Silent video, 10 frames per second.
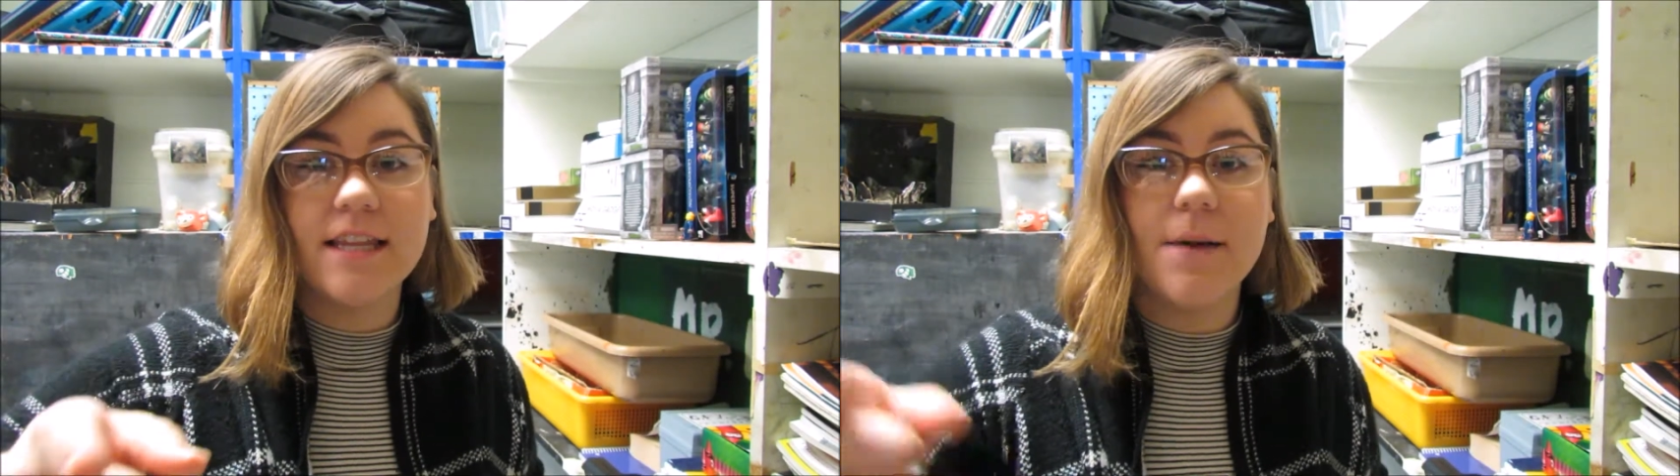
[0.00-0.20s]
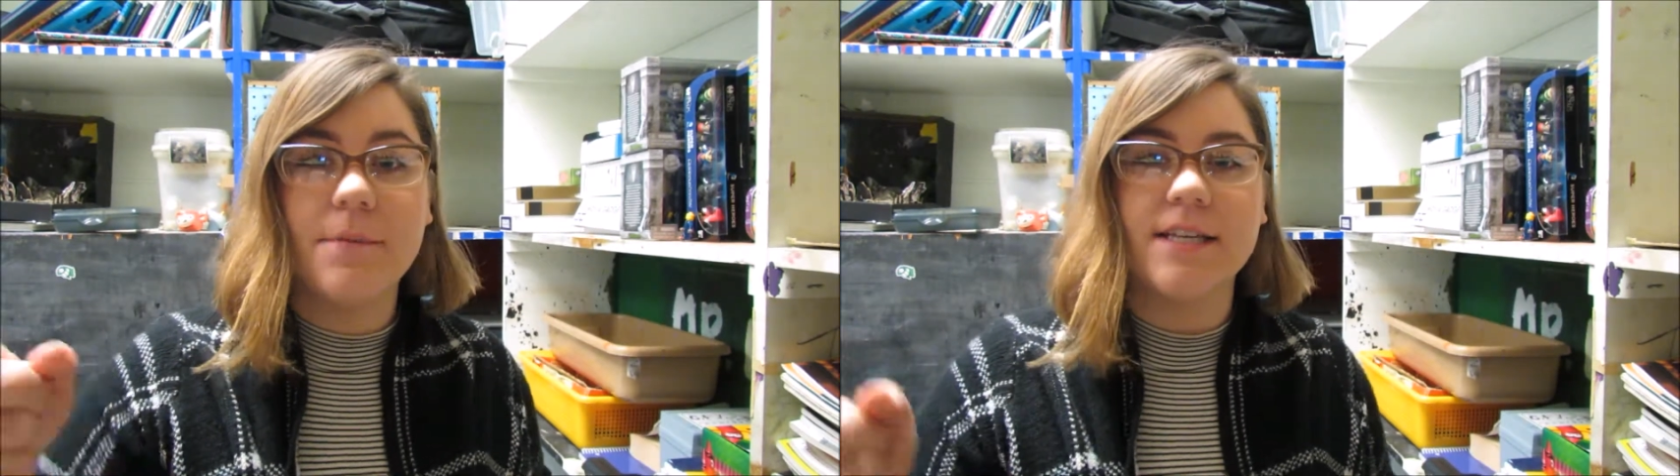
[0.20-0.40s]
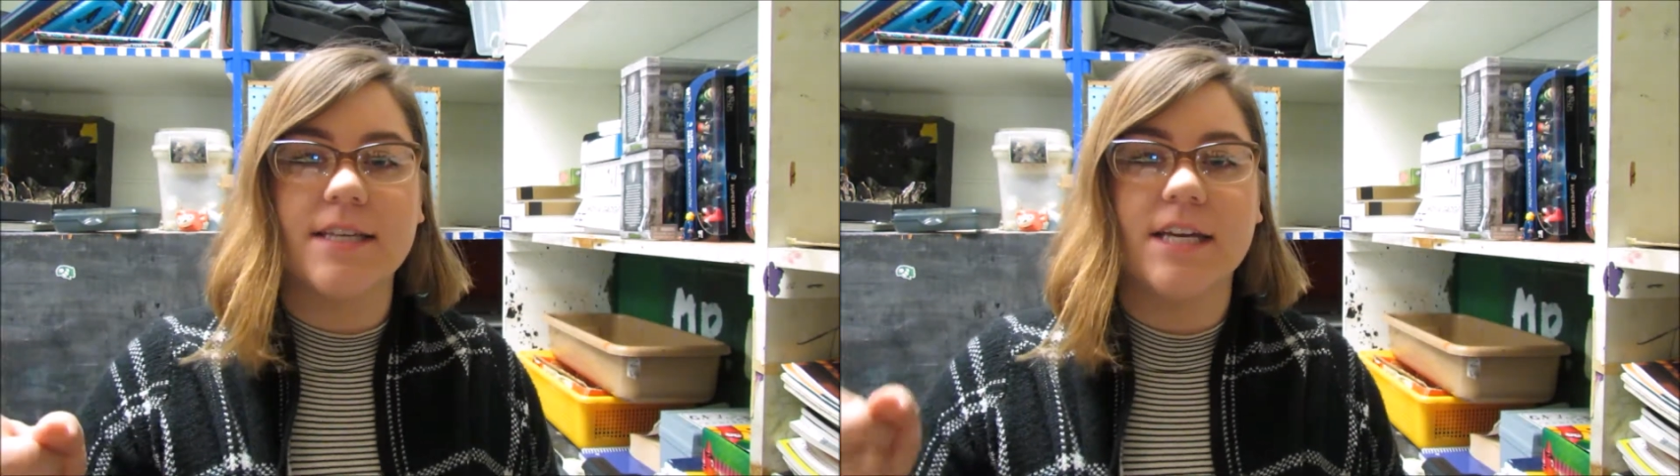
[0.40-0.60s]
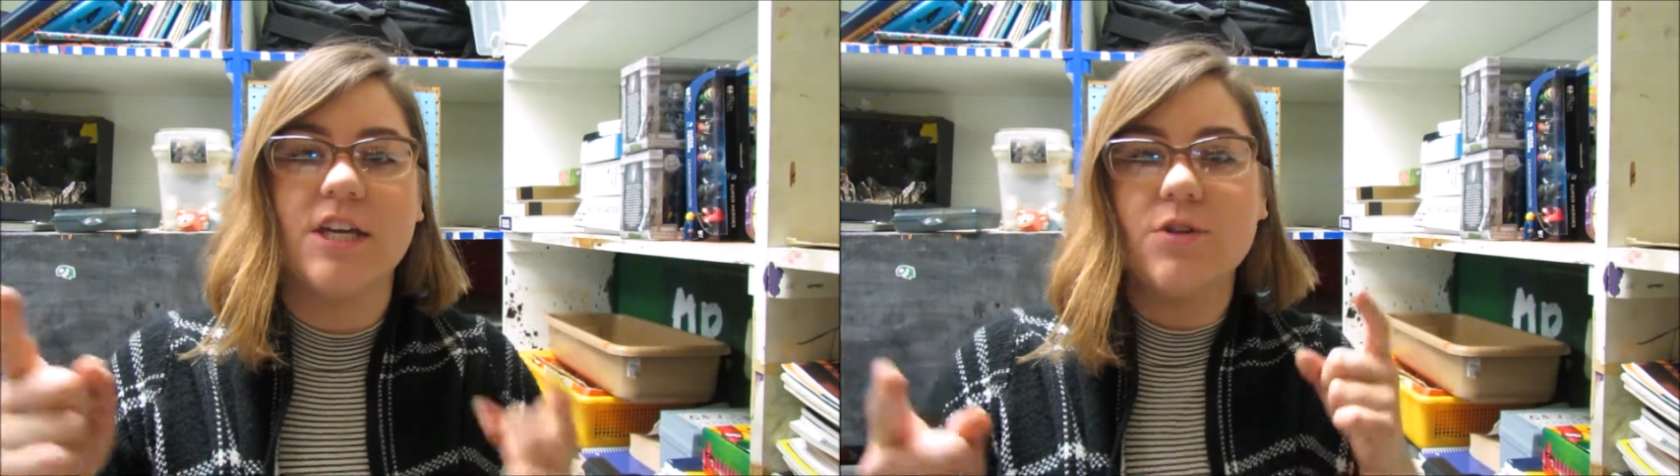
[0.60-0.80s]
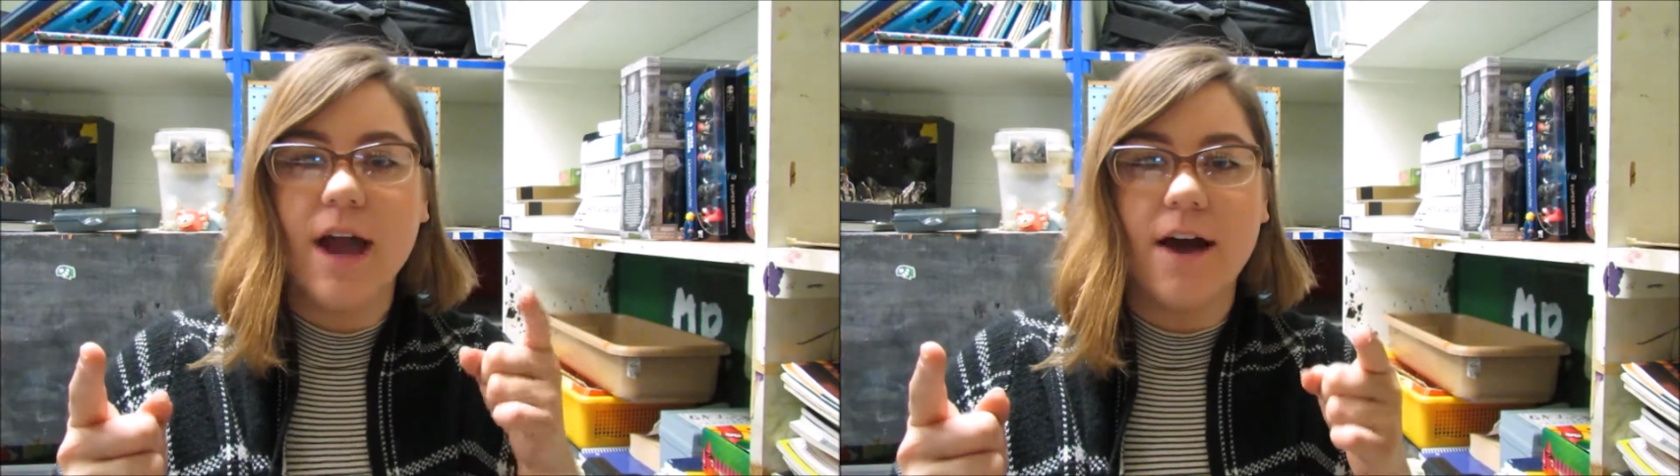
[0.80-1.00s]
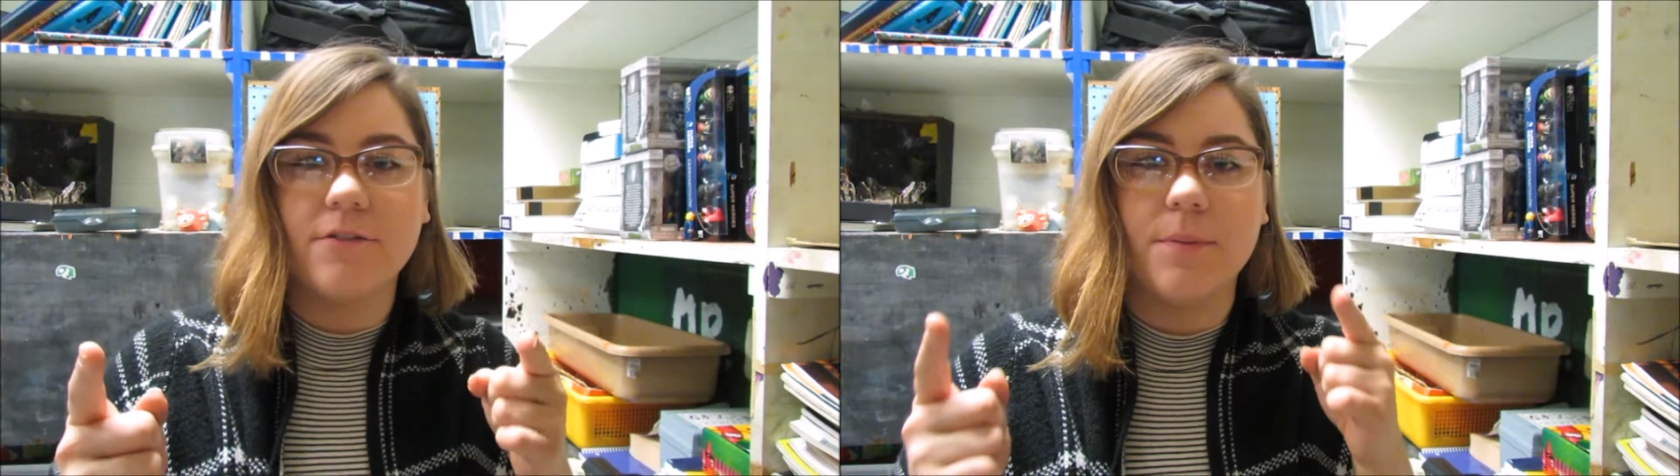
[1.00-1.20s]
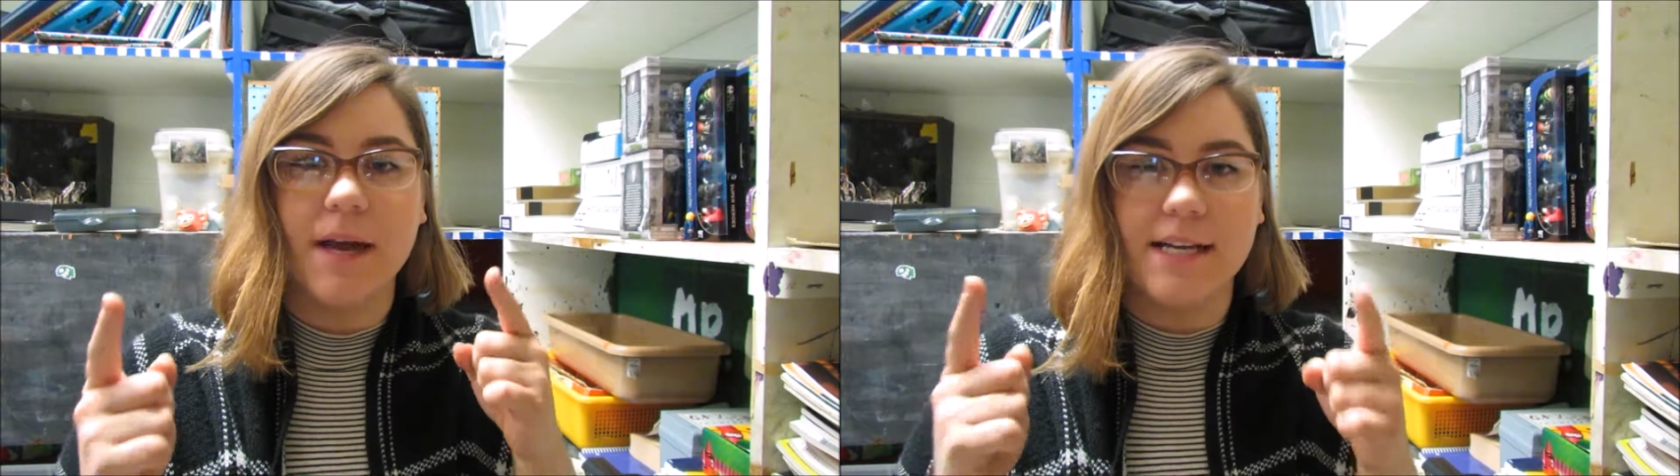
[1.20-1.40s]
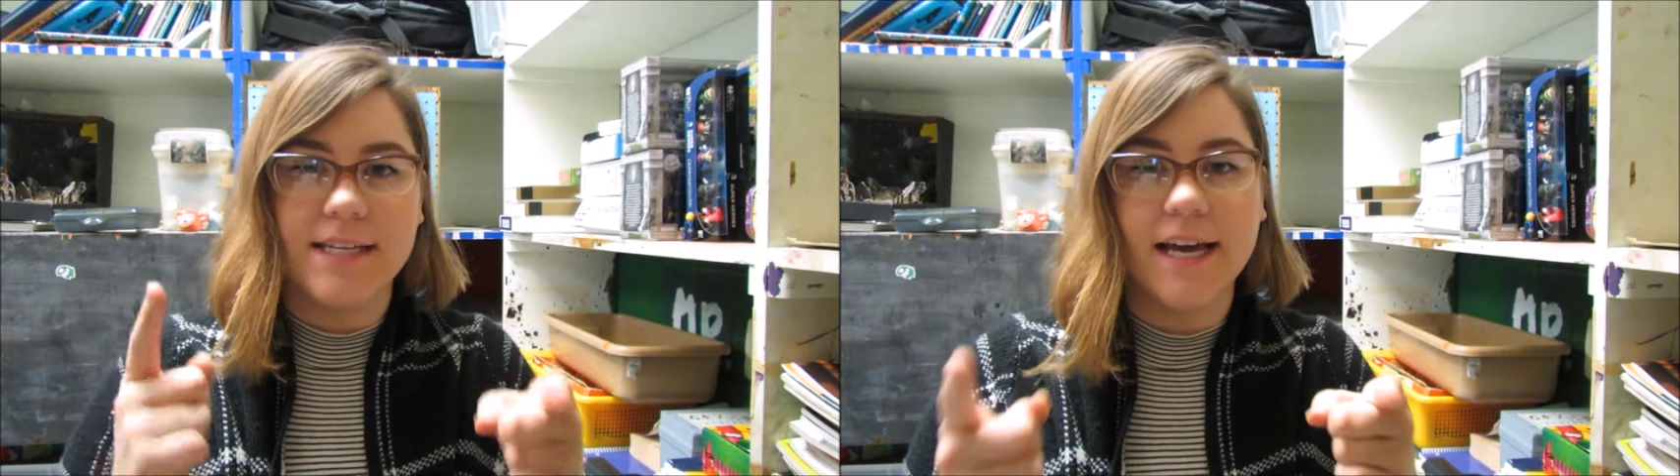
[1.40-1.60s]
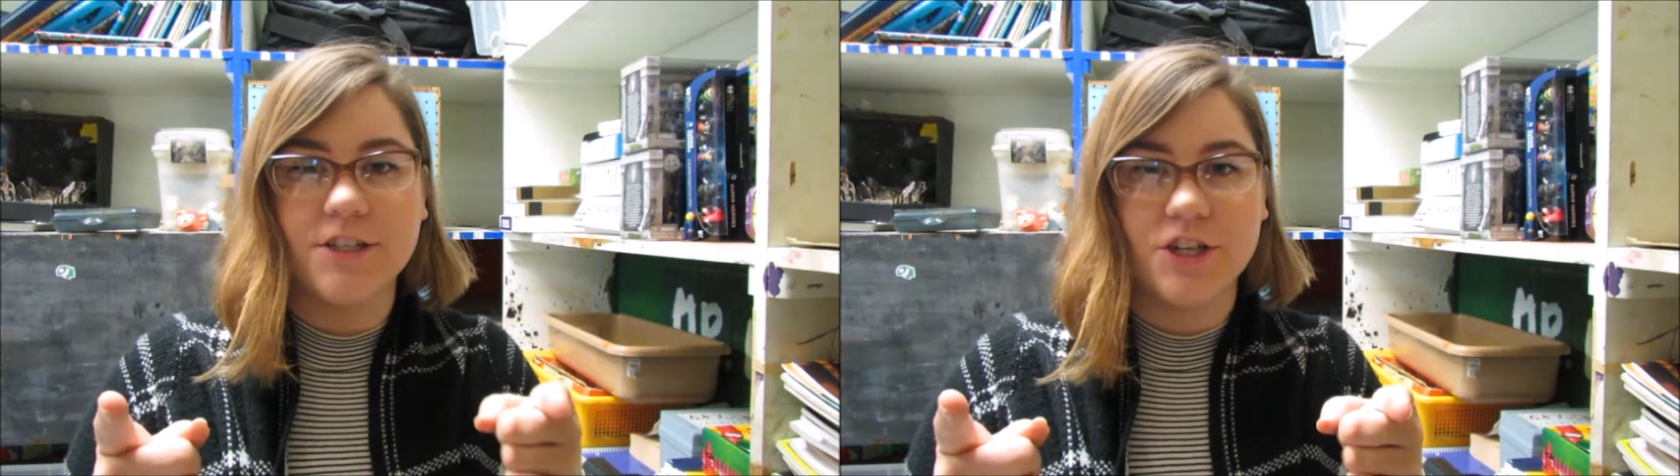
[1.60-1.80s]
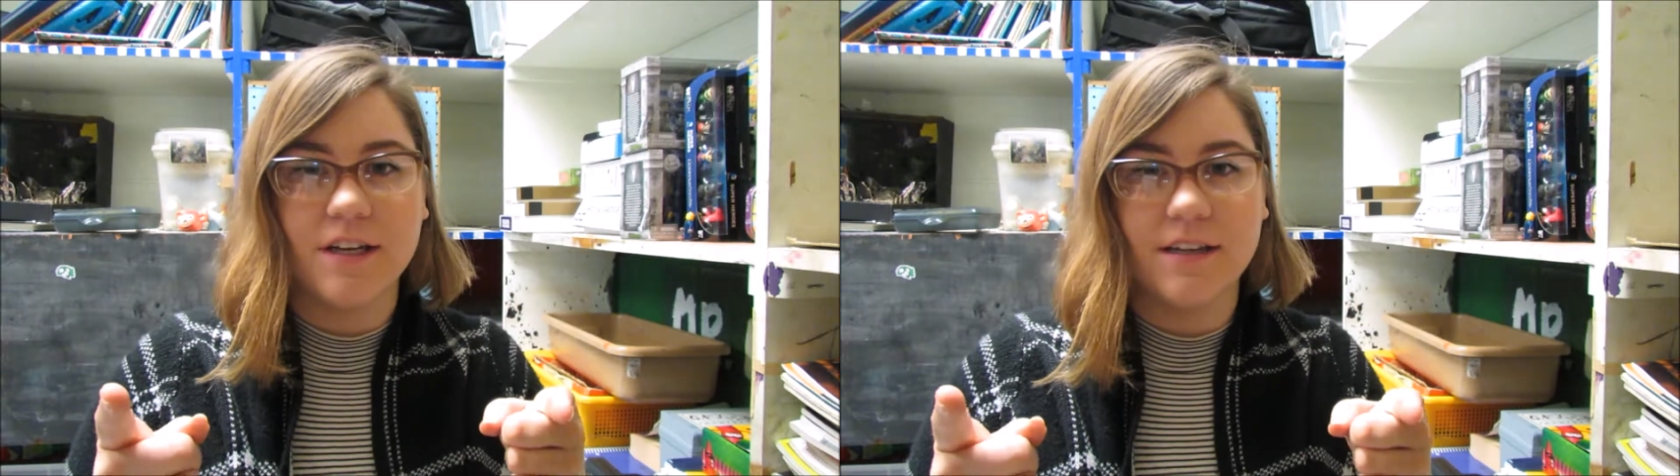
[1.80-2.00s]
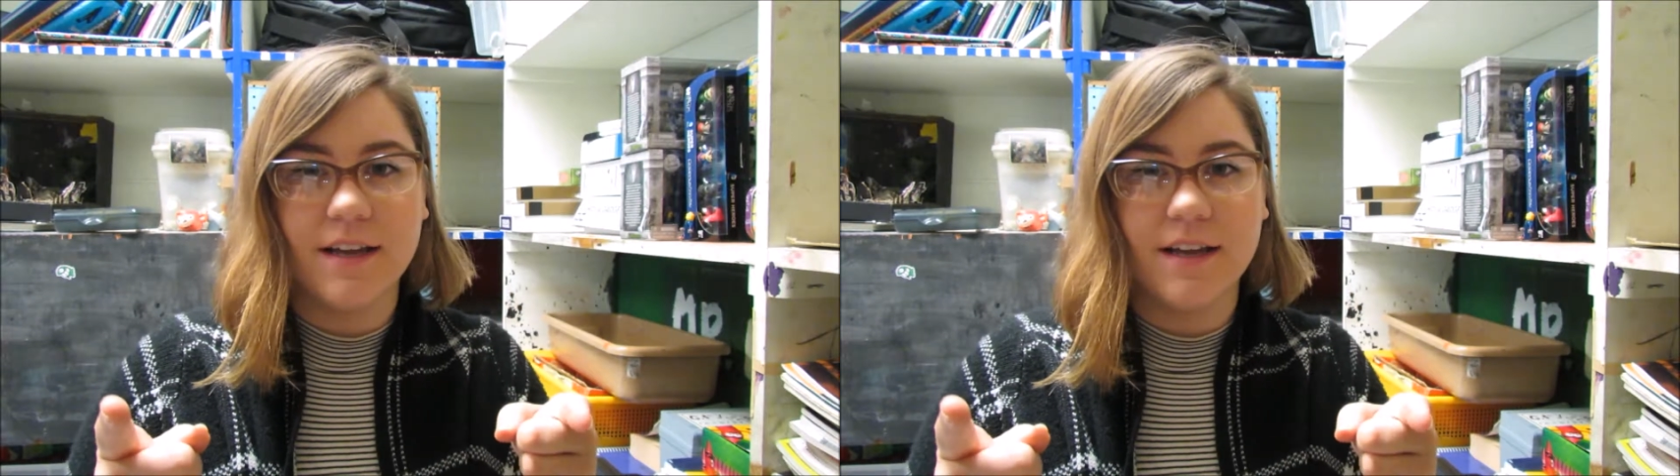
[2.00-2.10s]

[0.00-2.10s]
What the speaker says: that means that you have to pay attention.